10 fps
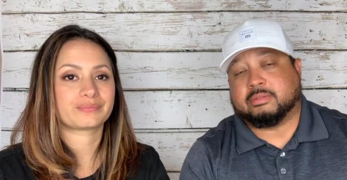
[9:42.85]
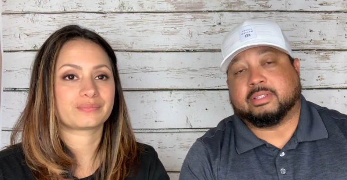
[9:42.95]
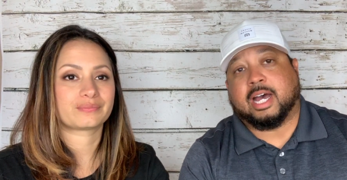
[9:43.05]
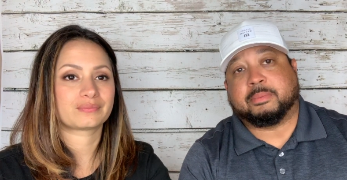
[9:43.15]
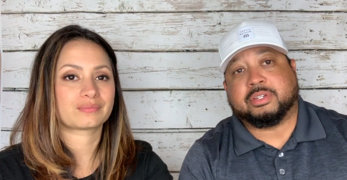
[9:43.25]

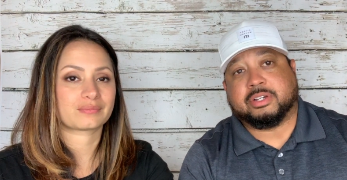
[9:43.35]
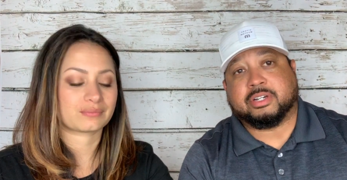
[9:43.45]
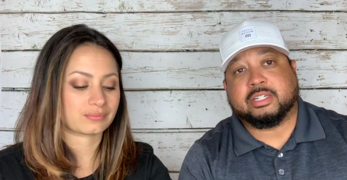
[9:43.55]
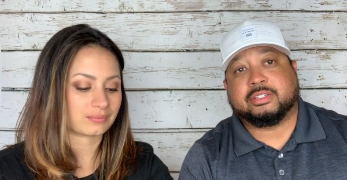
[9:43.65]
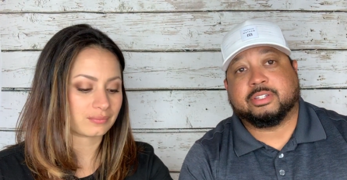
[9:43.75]
Speaker 1: with the
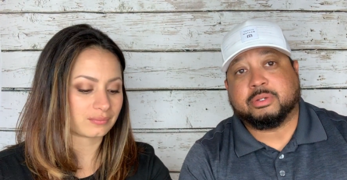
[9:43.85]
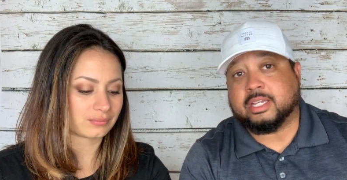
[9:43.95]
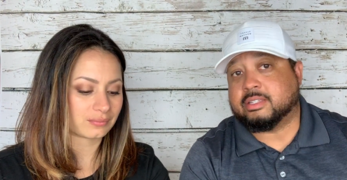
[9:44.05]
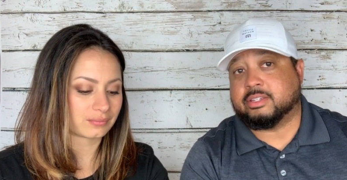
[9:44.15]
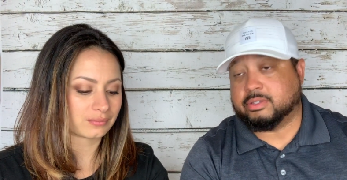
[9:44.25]
opportunity to
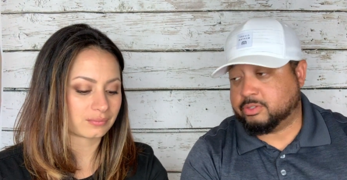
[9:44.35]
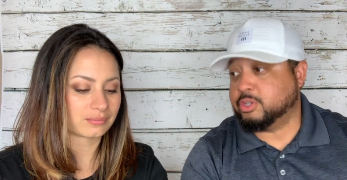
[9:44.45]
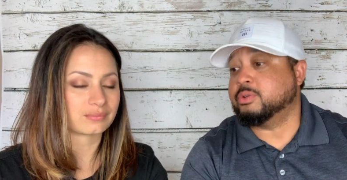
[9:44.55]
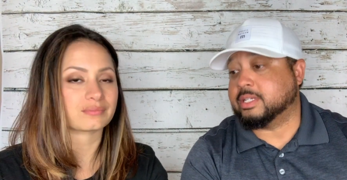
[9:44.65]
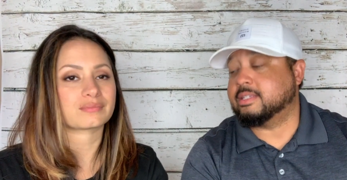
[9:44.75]
keep, to
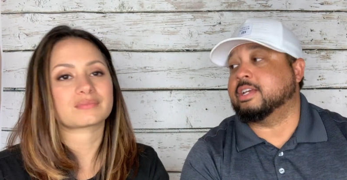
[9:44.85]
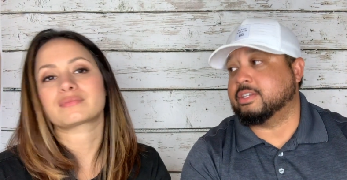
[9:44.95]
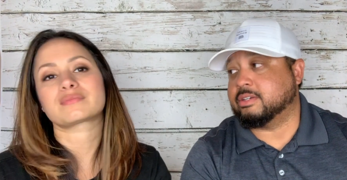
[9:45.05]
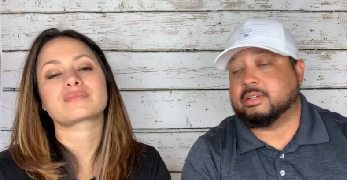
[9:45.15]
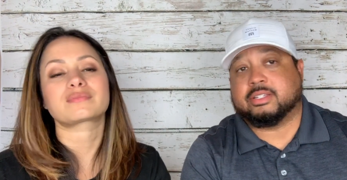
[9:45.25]
to
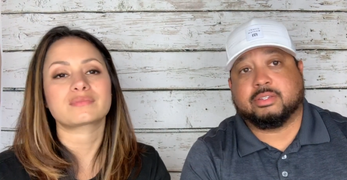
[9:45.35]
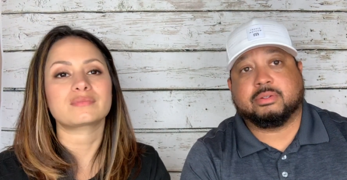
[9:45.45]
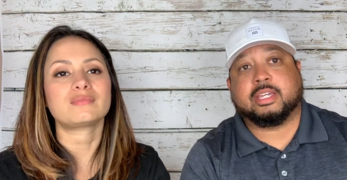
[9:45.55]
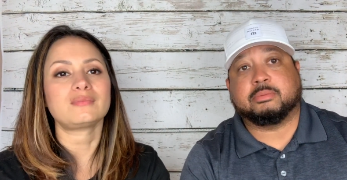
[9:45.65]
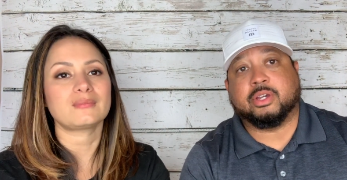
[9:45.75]
continue and
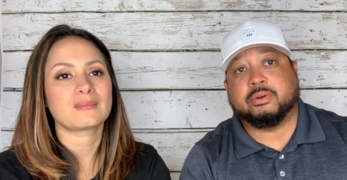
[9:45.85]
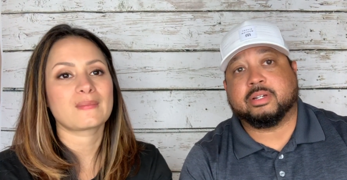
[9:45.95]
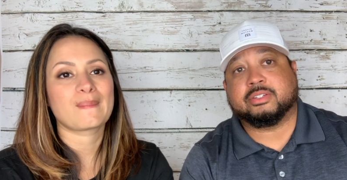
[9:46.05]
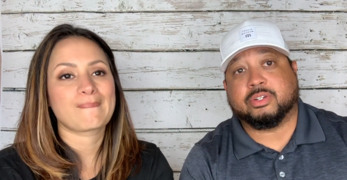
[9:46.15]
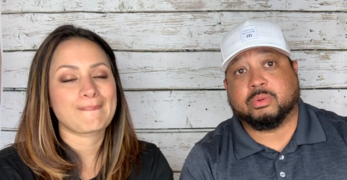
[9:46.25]
to keep
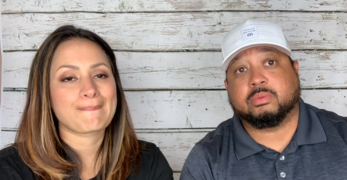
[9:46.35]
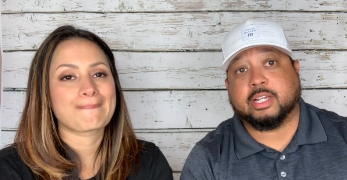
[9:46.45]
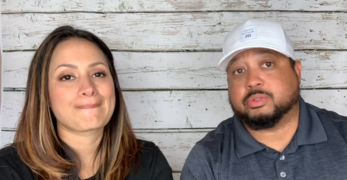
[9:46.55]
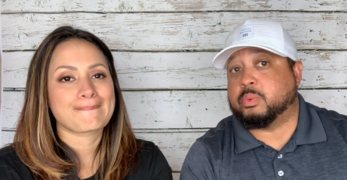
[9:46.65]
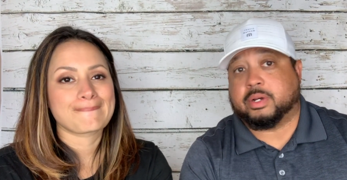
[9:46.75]
going. So
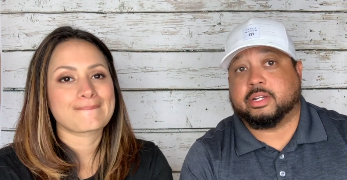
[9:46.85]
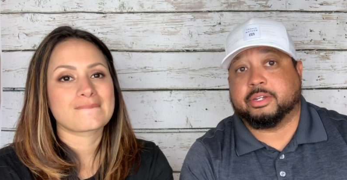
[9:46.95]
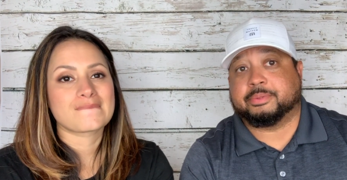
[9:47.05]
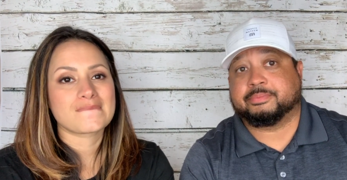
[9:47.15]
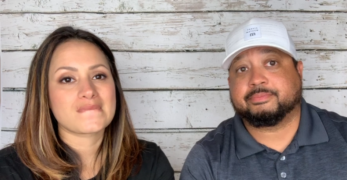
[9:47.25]
guess what we're
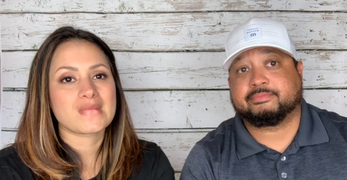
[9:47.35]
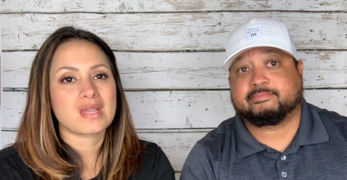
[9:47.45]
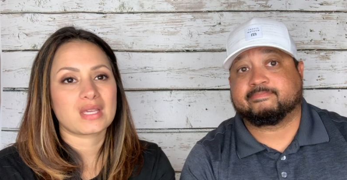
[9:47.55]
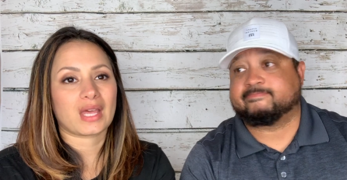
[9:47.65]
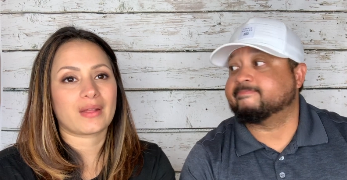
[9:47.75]
going to do?
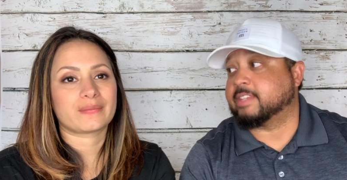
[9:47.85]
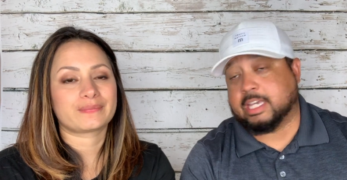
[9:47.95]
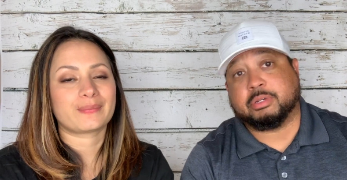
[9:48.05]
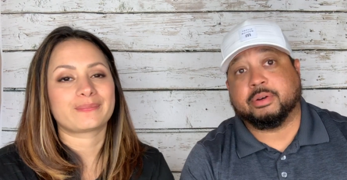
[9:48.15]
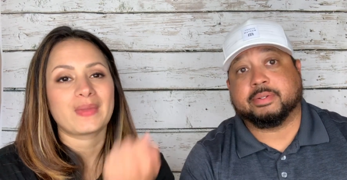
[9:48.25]
Yeah.
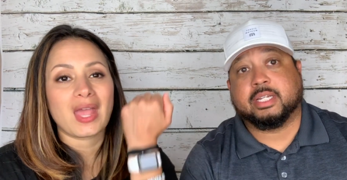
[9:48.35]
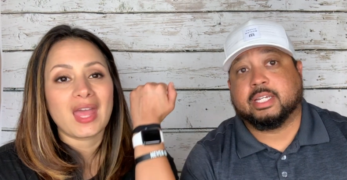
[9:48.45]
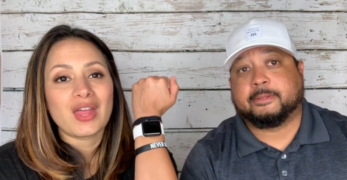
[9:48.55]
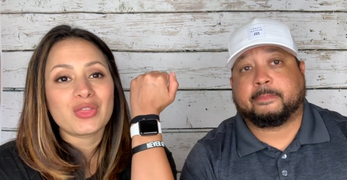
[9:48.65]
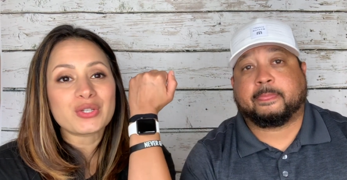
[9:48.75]
Keep going.
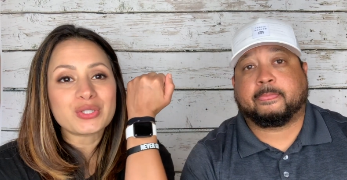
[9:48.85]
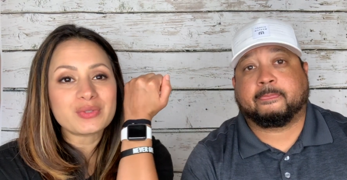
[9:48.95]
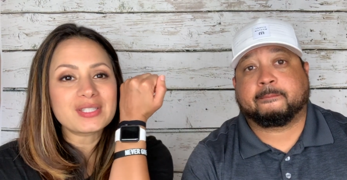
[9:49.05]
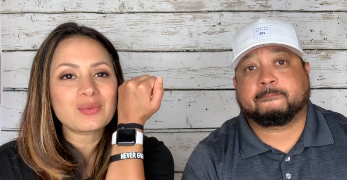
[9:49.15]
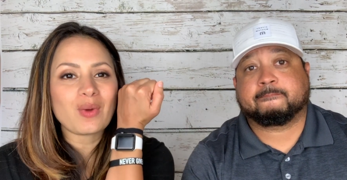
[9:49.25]
Speaker 2: There's
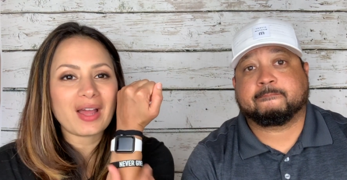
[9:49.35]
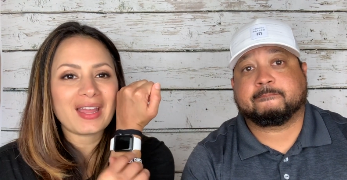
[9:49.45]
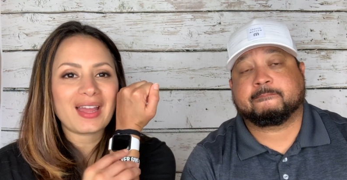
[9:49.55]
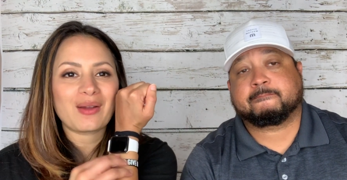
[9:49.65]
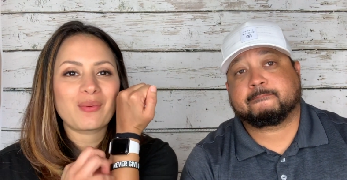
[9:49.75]
a reason
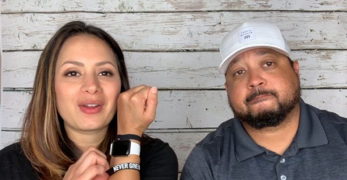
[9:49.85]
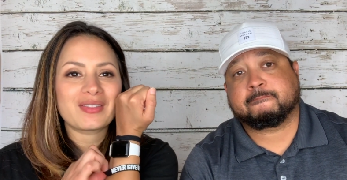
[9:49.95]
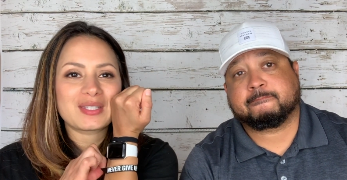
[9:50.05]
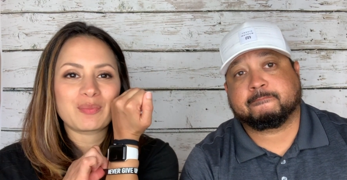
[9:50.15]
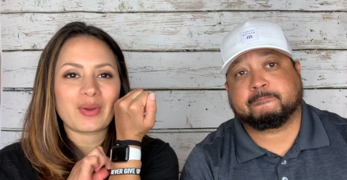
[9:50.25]
why I
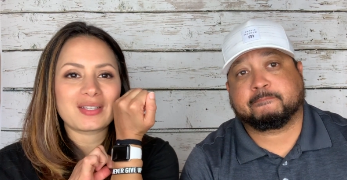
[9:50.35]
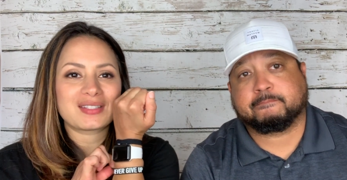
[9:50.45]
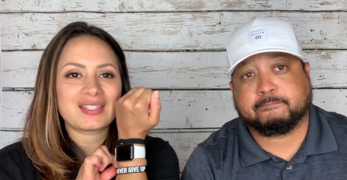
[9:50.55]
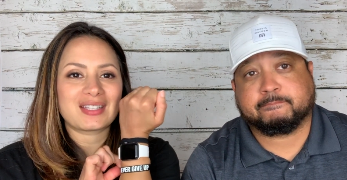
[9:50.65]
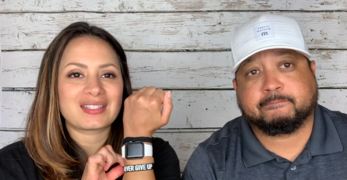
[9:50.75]
wear this
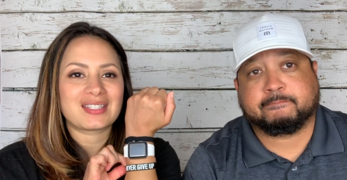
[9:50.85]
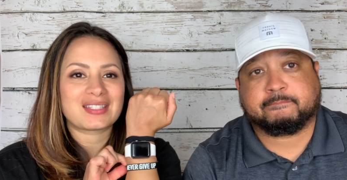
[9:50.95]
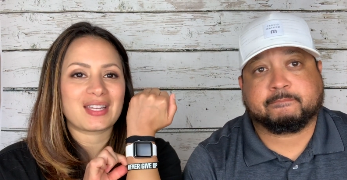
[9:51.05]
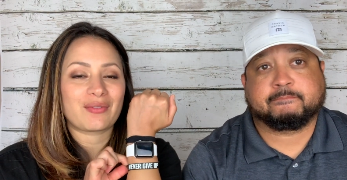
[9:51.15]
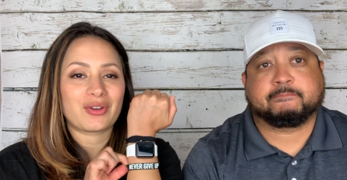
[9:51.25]
bracelet that
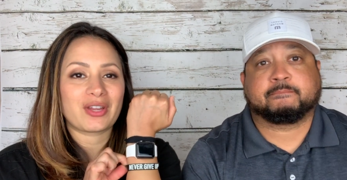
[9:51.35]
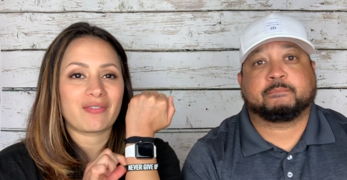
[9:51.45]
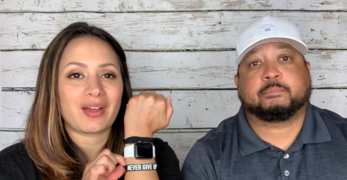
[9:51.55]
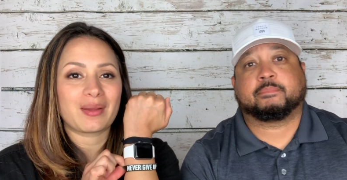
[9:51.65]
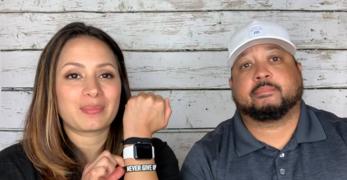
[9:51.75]
says never
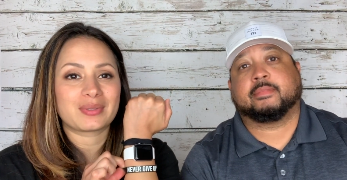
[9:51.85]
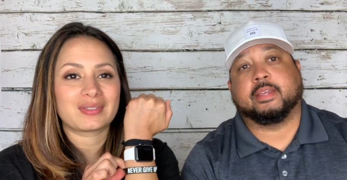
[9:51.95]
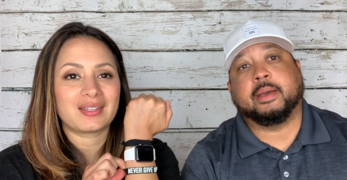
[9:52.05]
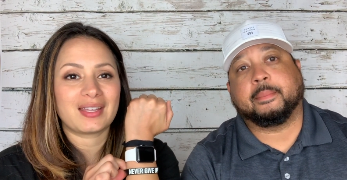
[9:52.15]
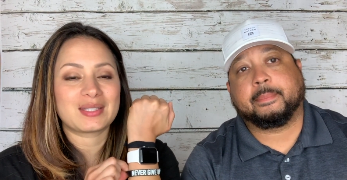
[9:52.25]
give up.
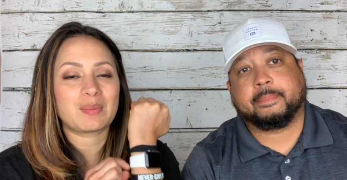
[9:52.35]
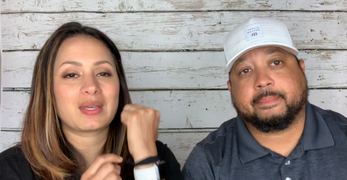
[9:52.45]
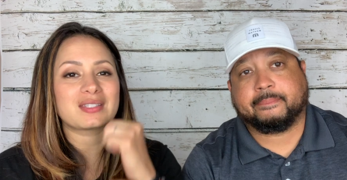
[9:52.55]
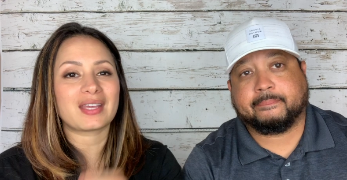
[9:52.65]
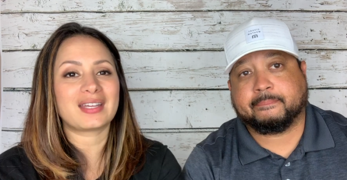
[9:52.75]
Yeah. It's
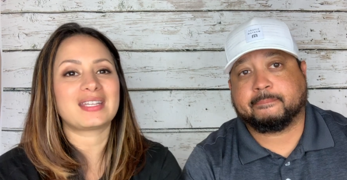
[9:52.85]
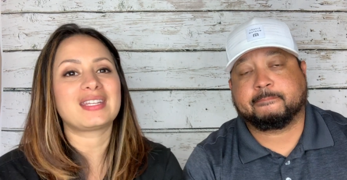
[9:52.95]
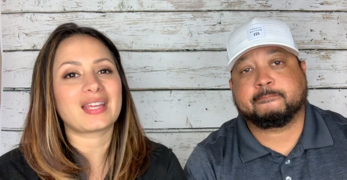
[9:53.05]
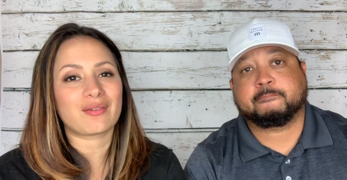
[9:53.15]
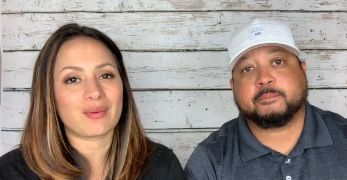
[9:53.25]
because I
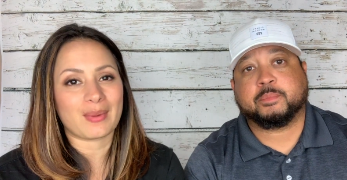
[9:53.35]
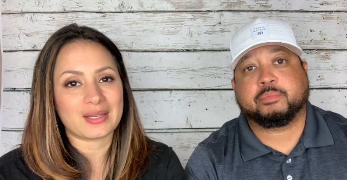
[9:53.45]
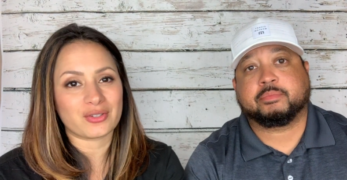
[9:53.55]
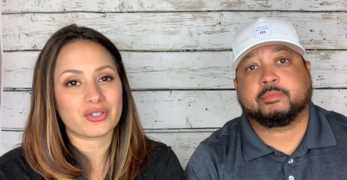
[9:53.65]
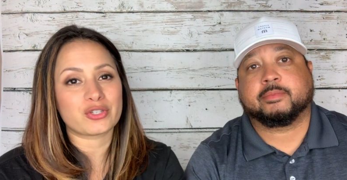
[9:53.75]
need that
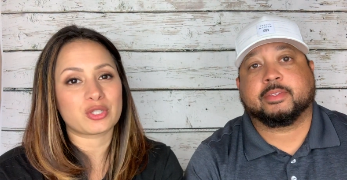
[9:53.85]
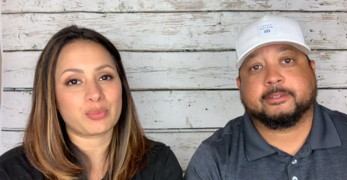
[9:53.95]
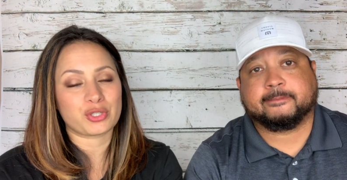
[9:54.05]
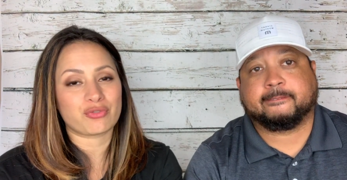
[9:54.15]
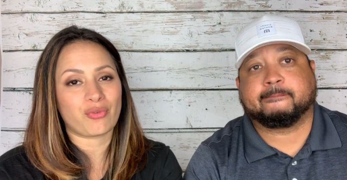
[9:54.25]
reminder to
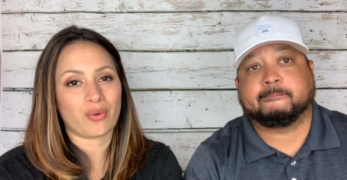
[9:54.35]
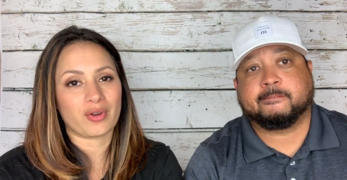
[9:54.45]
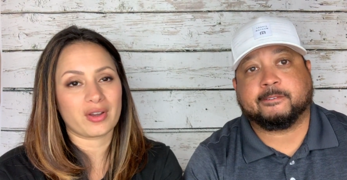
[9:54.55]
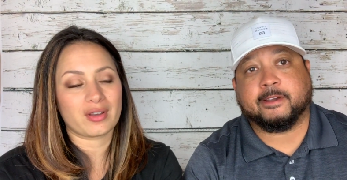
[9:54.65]
just push forward.